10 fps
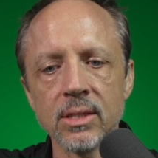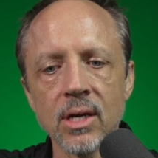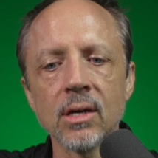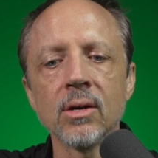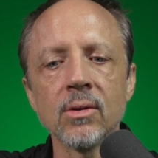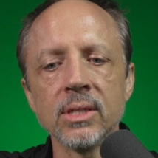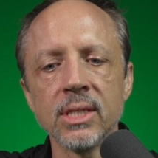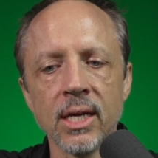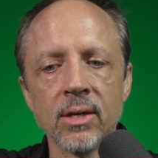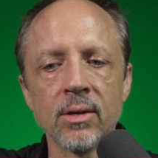cargo
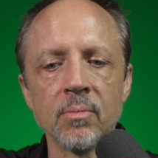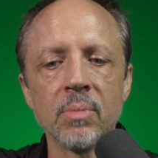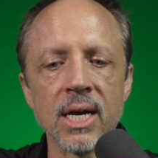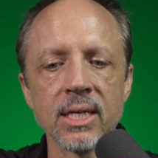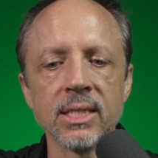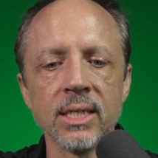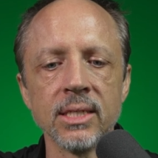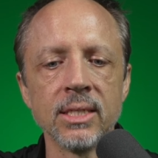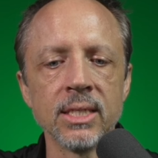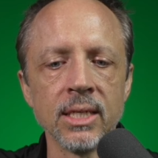container
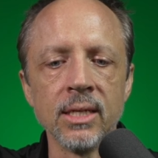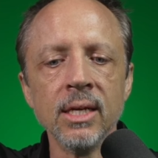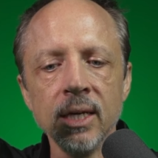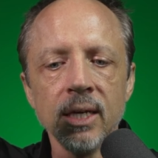boxes and